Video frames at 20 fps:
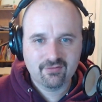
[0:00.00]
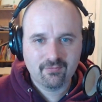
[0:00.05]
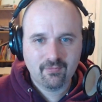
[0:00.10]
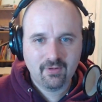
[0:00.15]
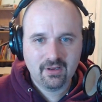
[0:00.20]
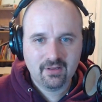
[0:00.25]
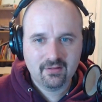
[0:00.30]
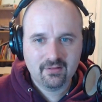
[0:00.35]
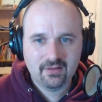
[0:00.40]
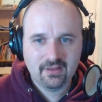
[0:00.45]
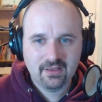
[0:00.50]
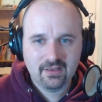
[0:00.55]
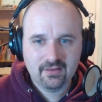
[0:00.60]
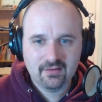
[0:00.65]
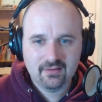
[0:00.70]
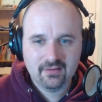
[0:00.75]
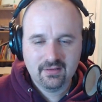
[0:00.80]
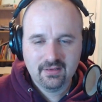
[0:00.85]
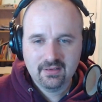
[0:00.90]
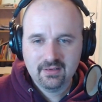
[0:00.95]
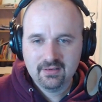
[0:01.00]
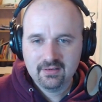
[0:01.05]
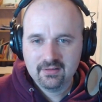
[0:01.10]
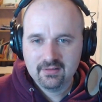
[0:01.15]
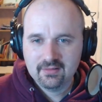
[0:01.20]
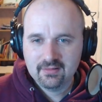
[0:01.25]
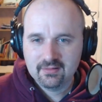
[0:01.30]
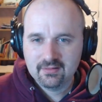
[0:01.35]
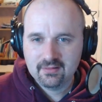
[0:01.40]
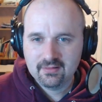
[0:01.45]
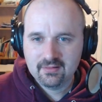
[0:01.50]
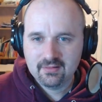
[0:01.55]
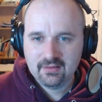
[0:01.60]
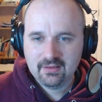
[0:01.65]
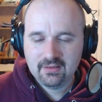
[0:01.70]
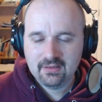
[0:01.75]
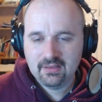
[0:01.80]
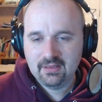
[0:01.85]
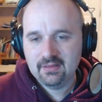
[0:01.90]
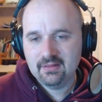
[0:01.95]
well in
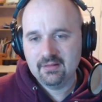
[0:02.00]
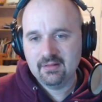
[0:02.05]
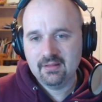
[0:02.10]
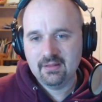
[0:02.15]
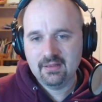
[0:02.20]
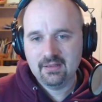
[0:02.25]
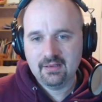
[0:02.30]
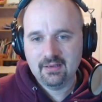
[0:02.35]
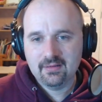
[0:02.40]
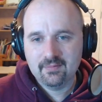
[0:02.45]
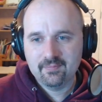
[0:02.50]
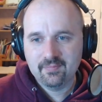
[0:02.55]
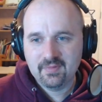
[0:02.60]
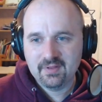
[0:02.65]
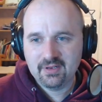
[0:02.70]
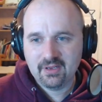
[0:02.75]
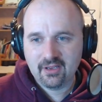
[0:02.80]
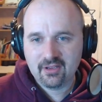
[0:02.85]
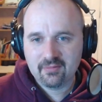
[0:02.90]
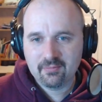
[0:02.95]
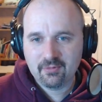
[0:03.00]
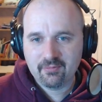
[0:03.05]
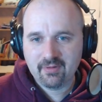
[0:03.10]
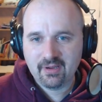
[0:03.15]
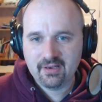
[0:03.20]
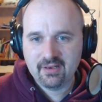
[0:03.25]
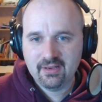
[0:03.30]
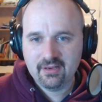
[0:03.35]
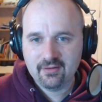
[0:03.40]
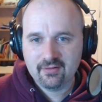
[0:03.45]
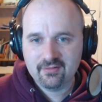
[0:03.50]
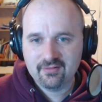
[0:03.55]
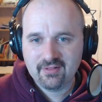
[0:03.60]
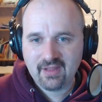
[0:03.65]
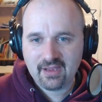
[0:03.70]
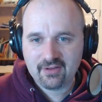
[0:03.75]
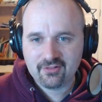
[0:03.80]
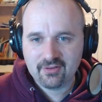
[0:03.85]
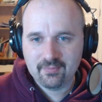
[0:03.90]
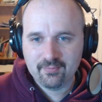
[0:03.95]
the document right here. It's
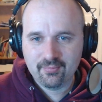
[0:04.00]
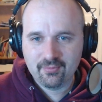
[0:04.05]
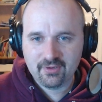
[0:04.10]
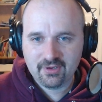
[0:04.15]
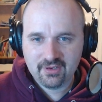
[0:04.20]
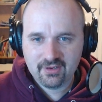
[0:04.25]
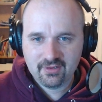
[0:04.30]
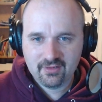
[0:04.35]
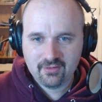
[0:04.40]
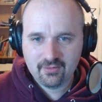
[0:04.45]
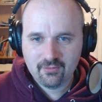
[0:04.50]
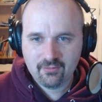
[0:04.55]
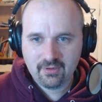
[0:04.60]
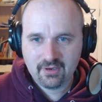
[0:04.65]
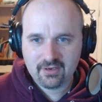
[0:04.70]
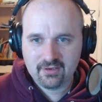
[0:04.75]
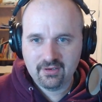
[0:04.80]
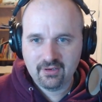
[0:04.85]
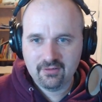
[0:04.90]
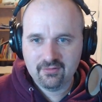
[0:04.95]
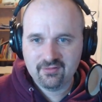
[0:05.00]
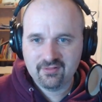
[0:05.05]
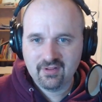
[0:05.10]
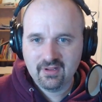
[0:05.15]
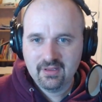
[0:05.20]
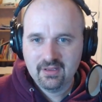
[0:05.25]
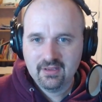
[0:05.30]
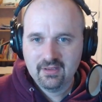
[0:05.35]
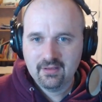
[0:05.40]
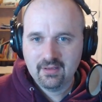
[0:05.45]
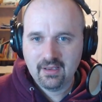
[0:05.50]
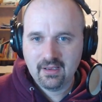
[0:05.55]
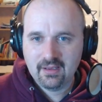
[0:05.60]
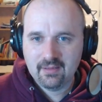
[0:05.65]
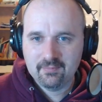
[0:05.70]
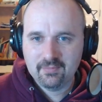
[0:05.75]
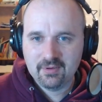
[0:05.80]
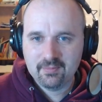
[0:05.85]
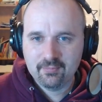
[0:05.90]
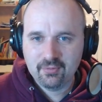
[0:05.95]
actually pretty quick notes.
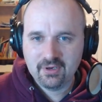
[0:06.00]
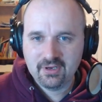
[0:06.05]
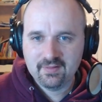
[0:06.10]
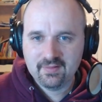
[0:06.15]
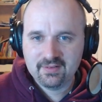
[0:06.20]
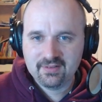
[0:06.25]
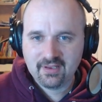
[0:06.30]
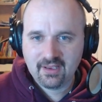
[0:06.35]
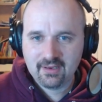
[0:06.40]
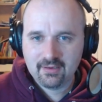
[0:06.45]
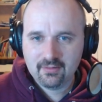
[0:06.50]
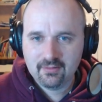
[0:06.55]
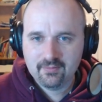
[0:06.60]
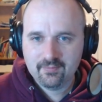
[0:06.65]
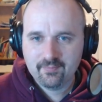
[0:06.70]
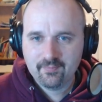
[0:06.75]
I'm going to put in the title.